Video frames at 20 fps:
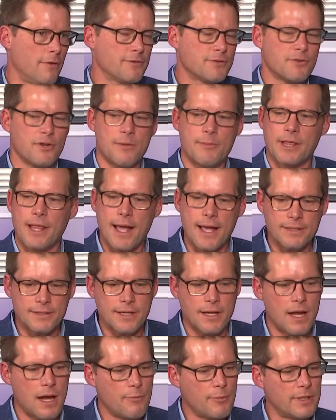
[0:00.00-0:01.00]
Stream. And last
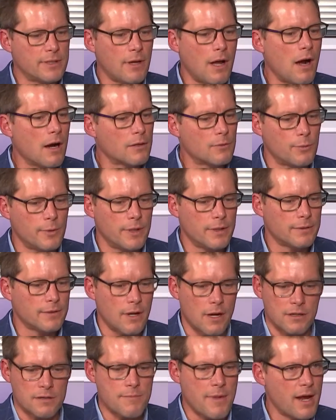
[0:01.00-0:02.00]
time we talked with Dr.